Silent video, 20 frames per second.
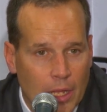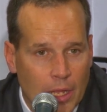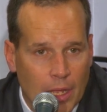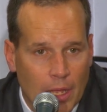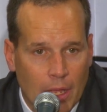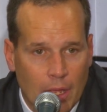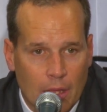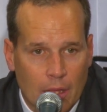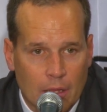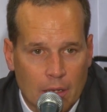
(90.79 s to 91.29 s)

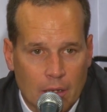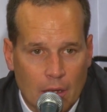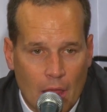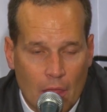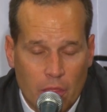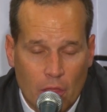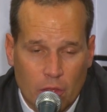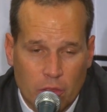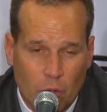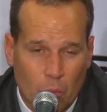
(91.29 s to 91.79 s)
And
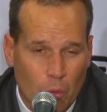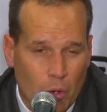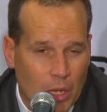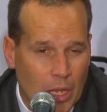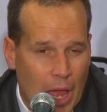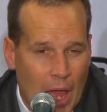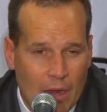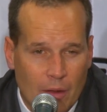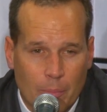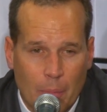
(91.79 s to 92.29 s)
I thought there were
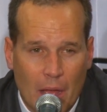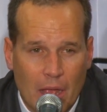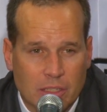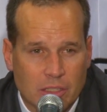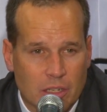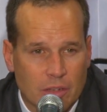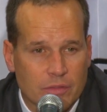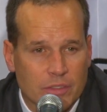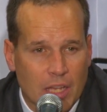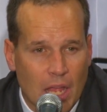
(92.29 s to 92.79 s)
a lot of
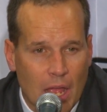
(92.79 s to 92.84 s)
positive